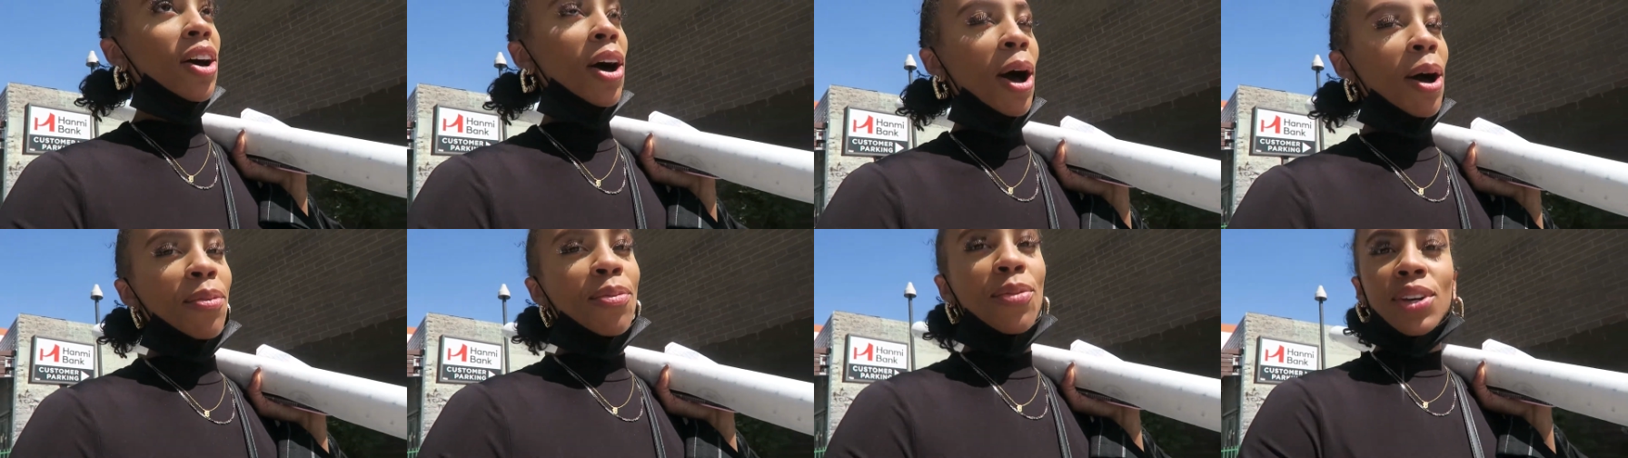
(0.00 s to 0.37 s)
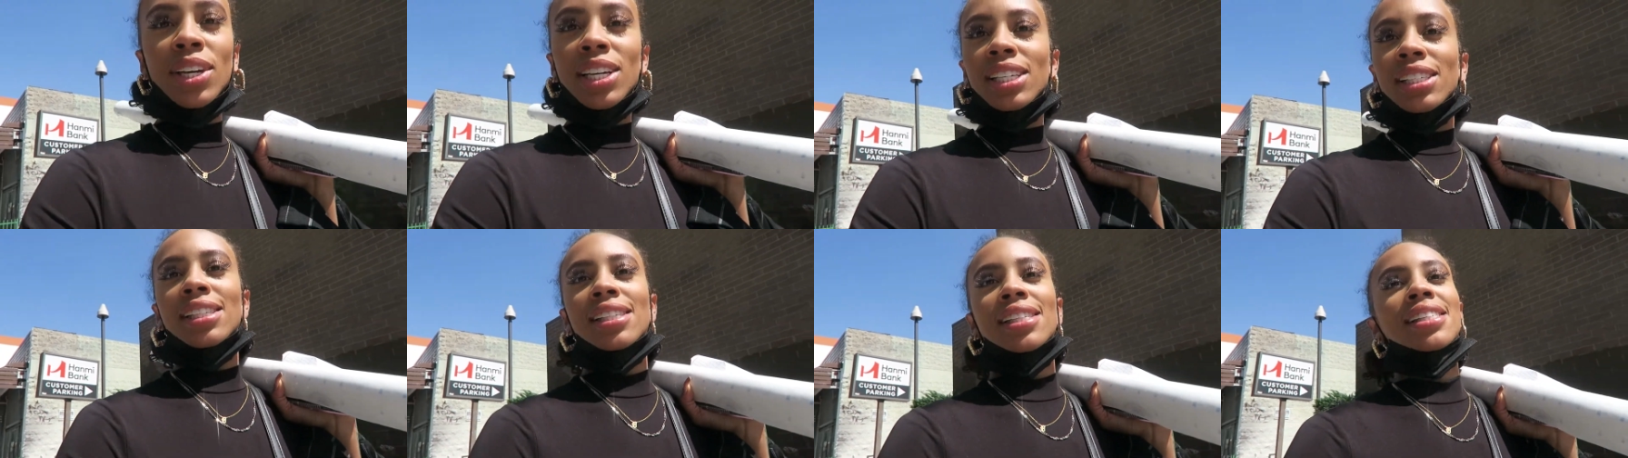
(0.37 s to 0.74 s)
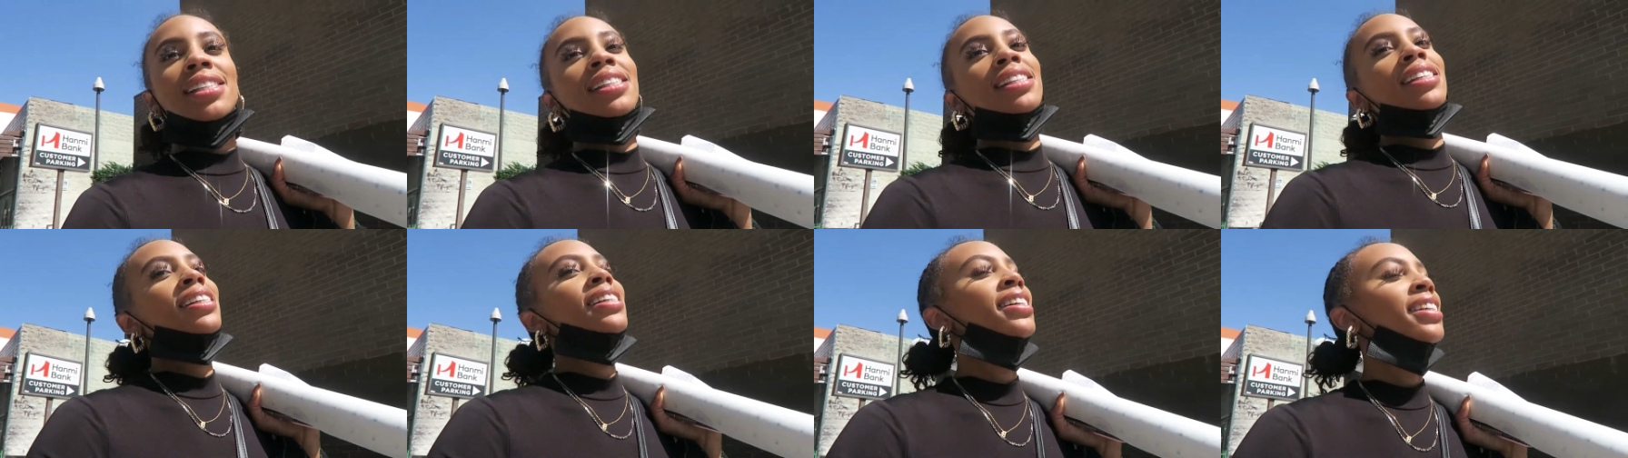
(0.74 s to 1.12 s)
the office,
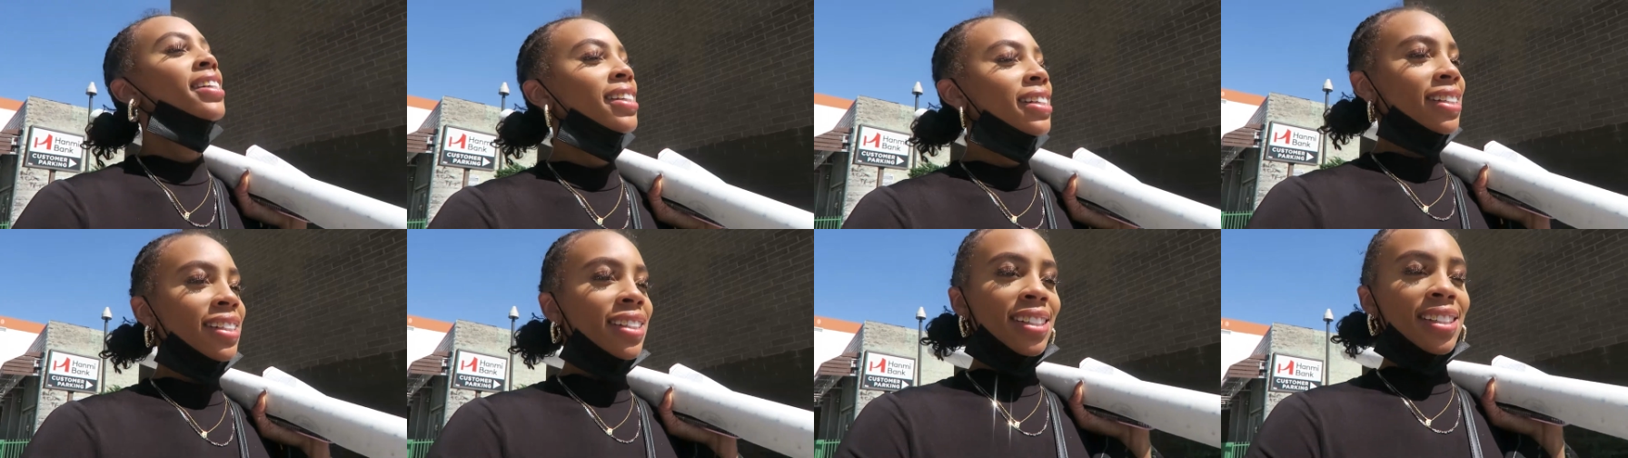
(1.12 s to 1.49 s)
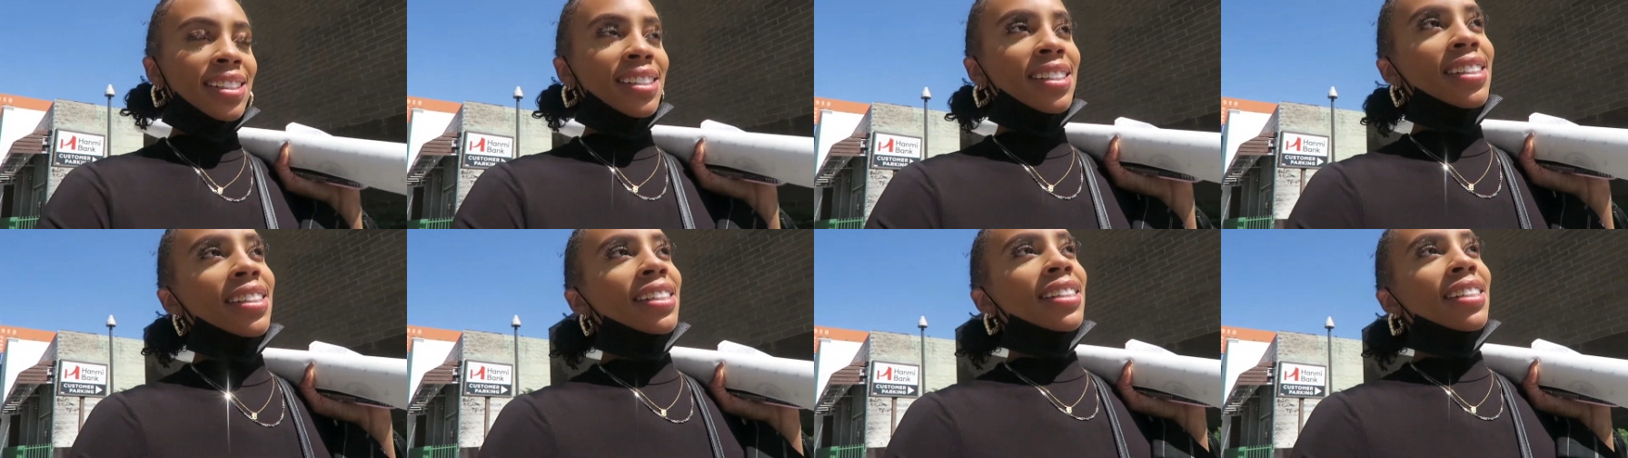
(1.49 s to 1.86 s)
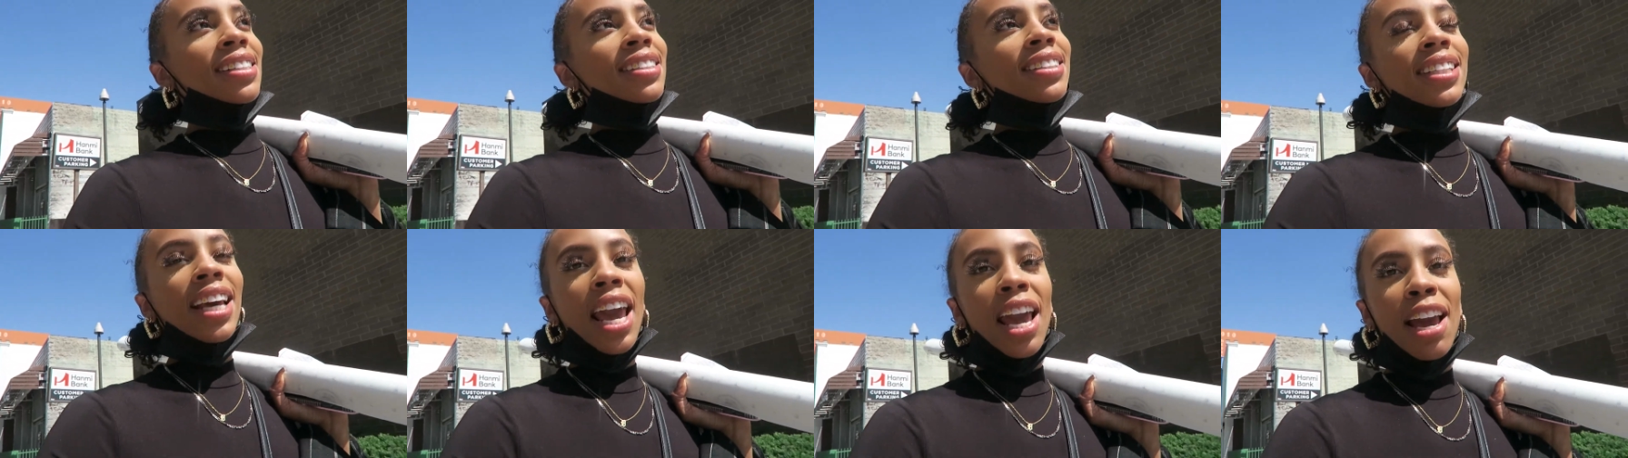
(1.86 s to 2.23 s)

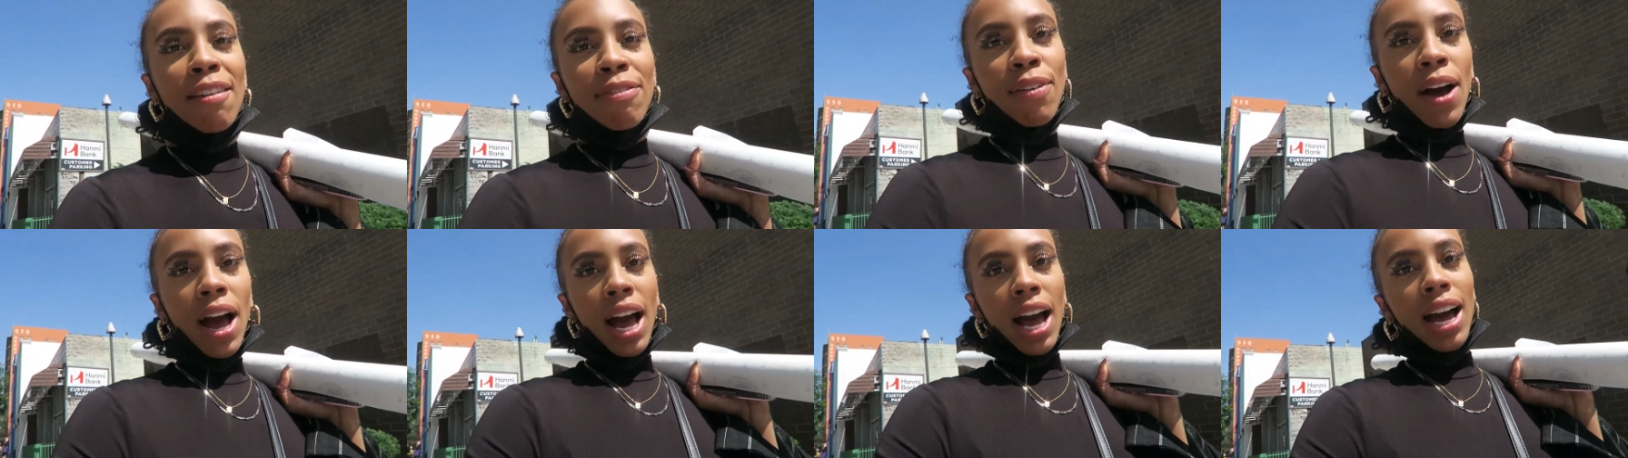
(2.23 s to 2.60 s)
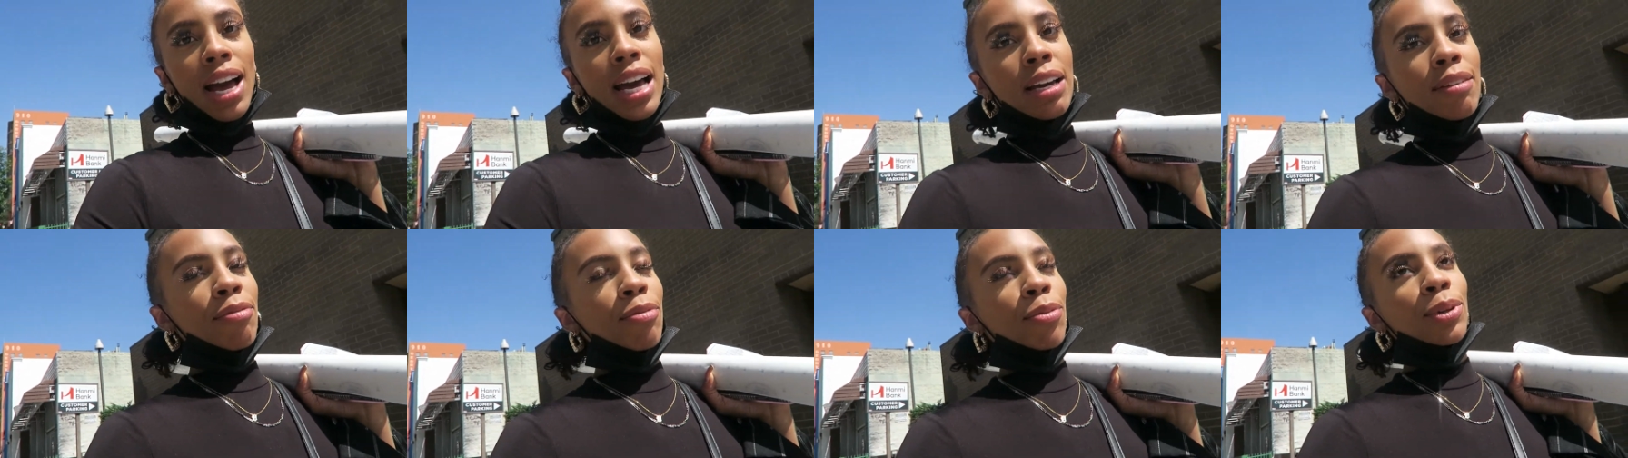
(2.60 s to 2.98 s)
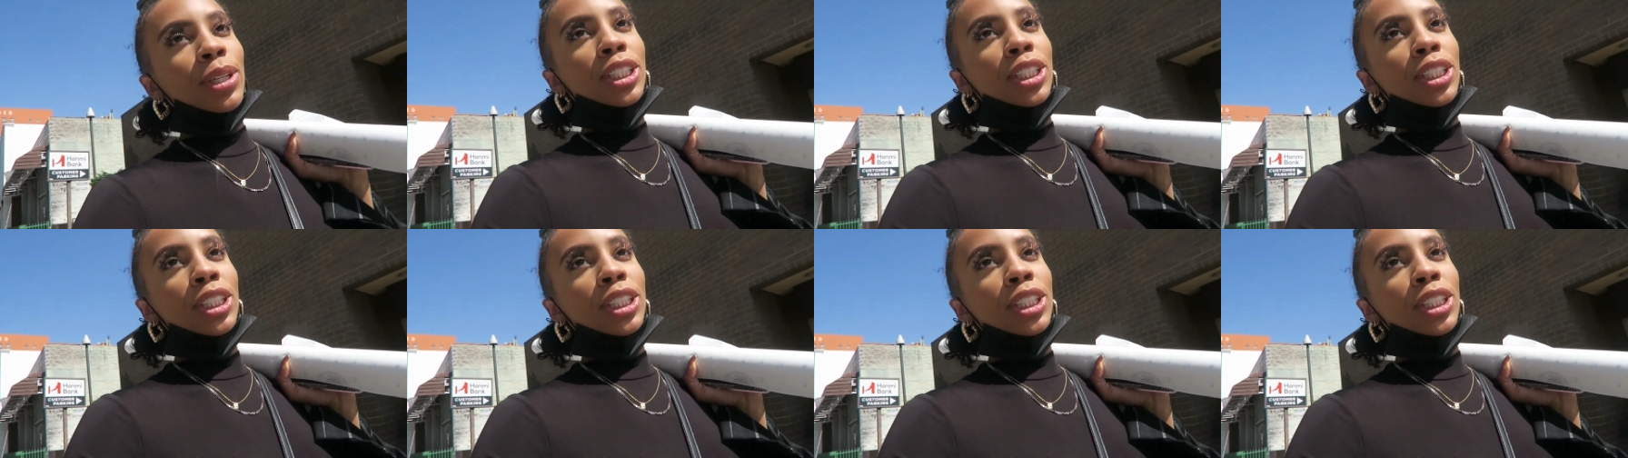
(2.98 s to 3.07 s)
take five,